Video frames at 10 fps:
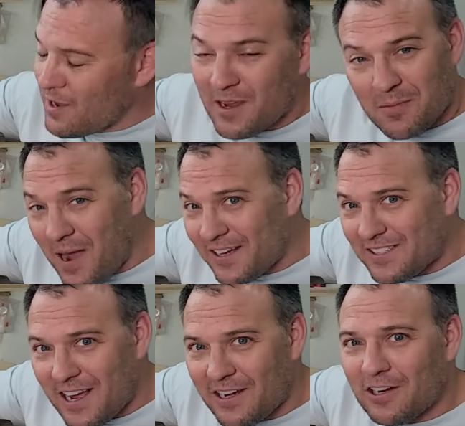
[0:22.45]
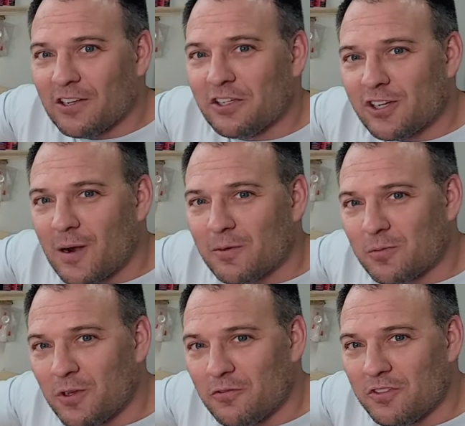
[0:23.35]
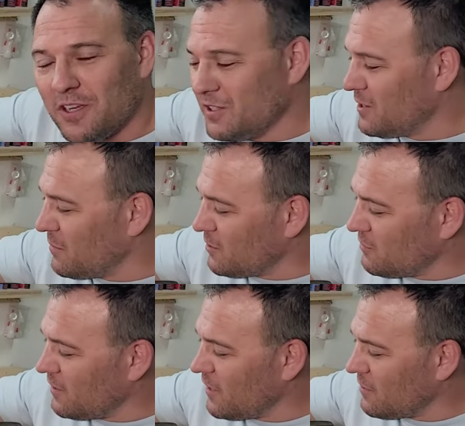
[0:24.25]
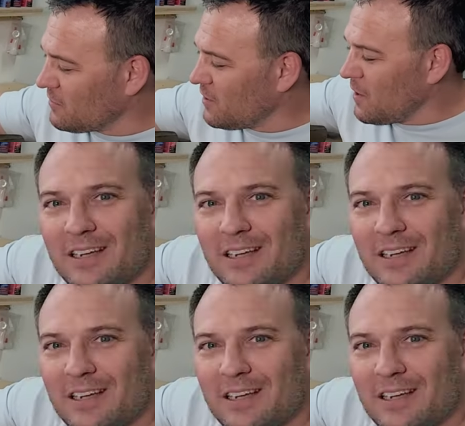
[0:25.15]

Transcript: And mine's not nearly as sharp as what you've seen in some of those videos.